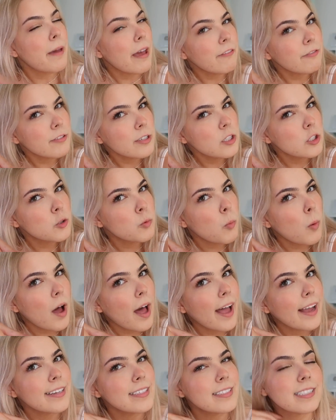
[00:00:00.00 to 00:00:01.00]
Beverage
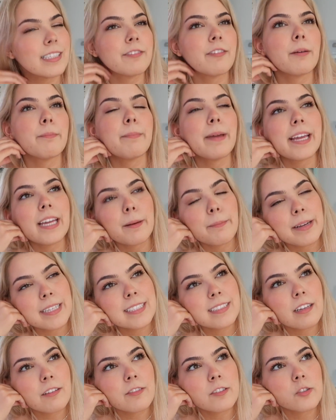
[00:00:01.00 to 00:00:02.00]
wise, if I'm making
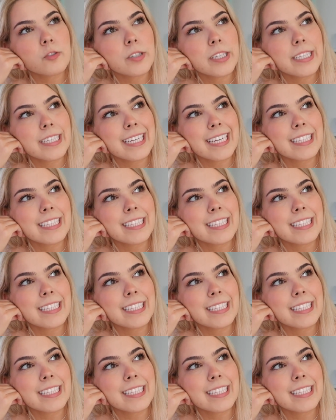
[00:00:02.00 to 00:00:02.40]
myself a drink,